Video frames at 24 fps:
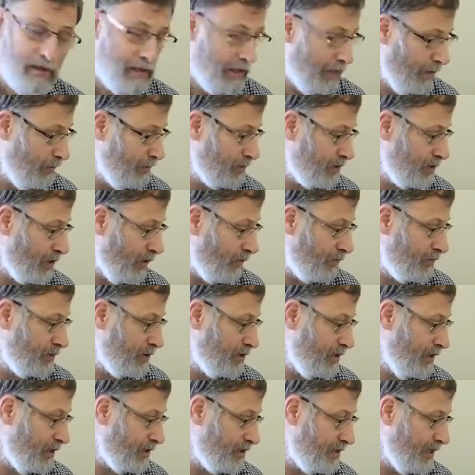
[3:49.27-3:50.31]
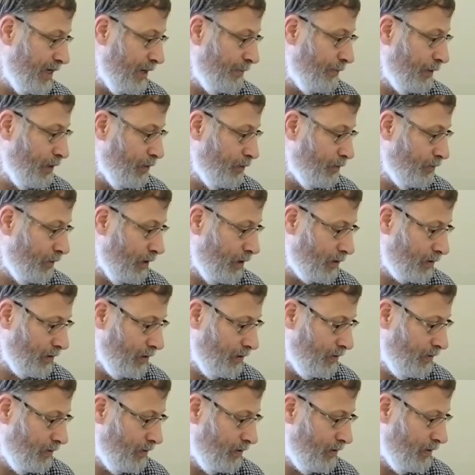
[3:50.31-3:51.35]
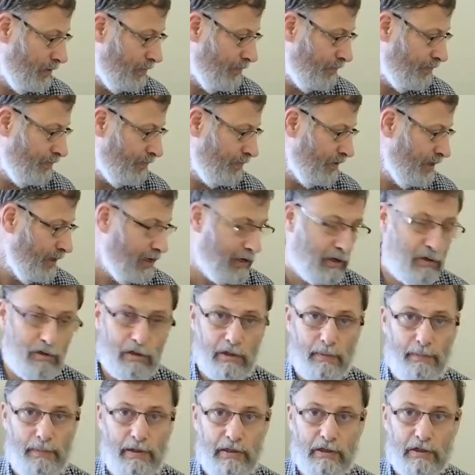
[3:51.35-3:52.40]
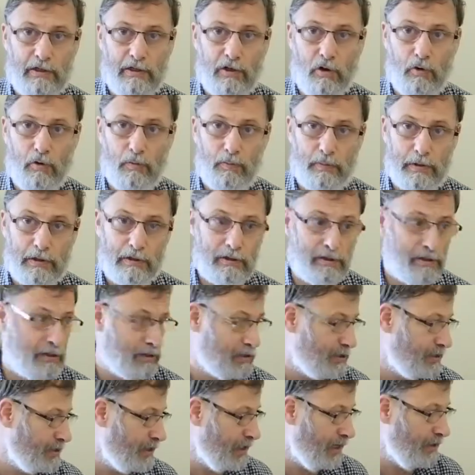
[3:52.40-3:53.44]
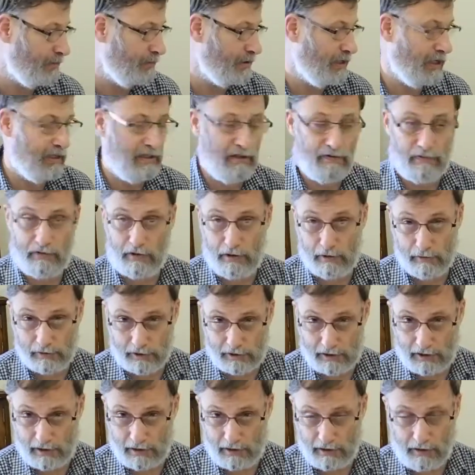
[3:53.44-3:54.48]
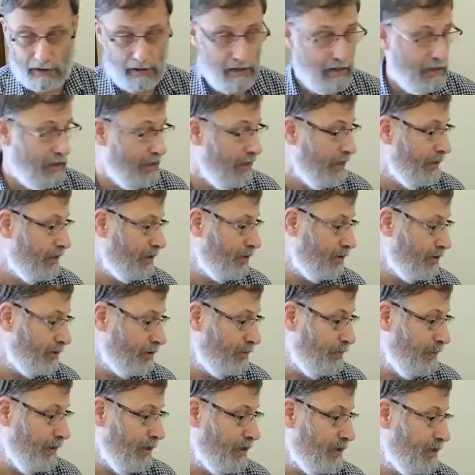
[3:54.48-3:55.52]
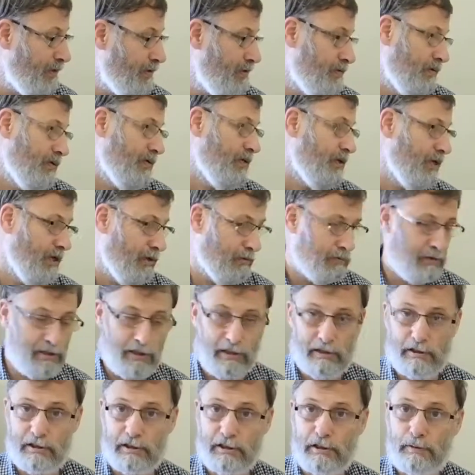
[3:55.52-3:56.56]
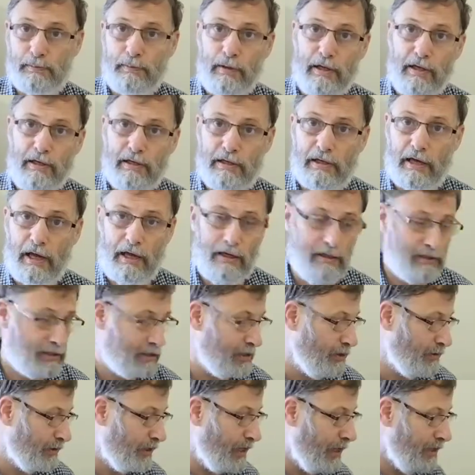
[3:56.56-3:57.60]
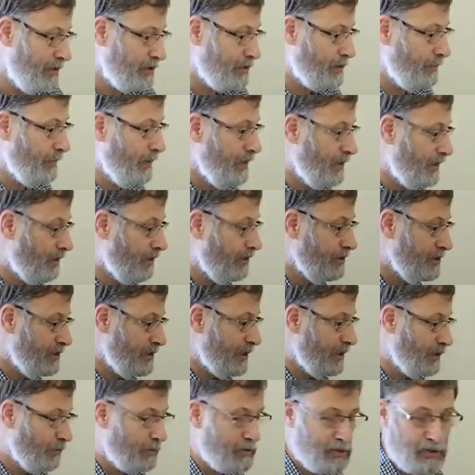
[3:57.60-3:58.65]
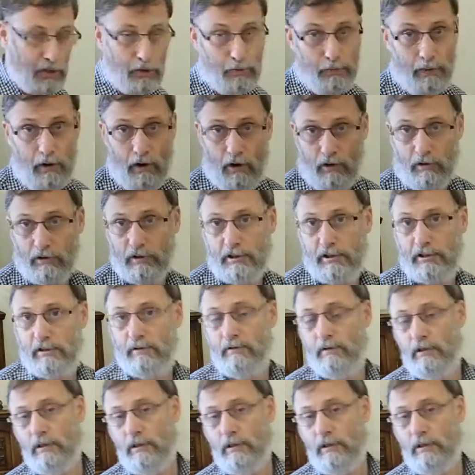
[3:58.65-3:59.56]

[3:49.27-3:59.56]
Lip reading: It was obviously a demo model. It could have been an old person's camera, they never used it. It could be that it was in a display case. Now it came to me, the guy said there was no box.